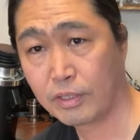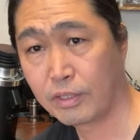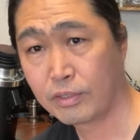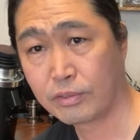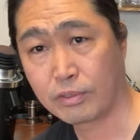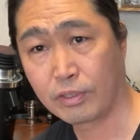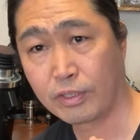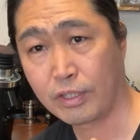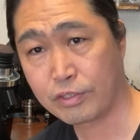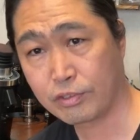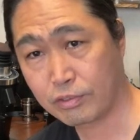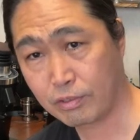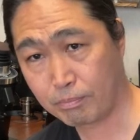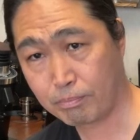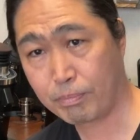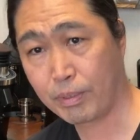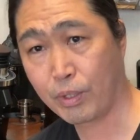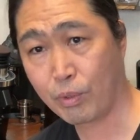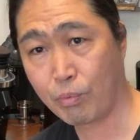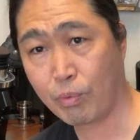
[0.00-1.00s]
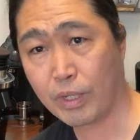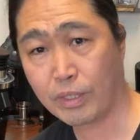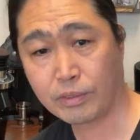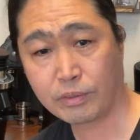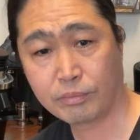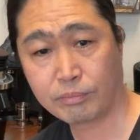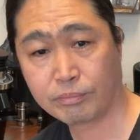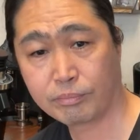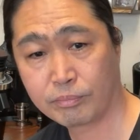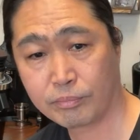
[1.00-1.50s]
So that's the big one,
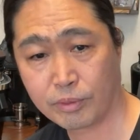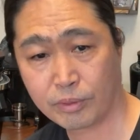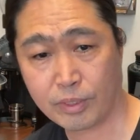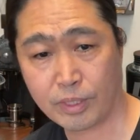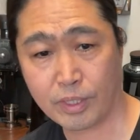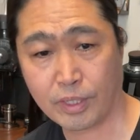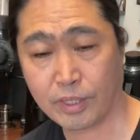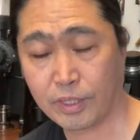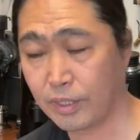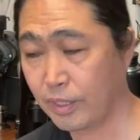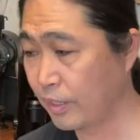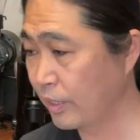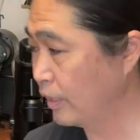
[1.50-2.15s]
okay?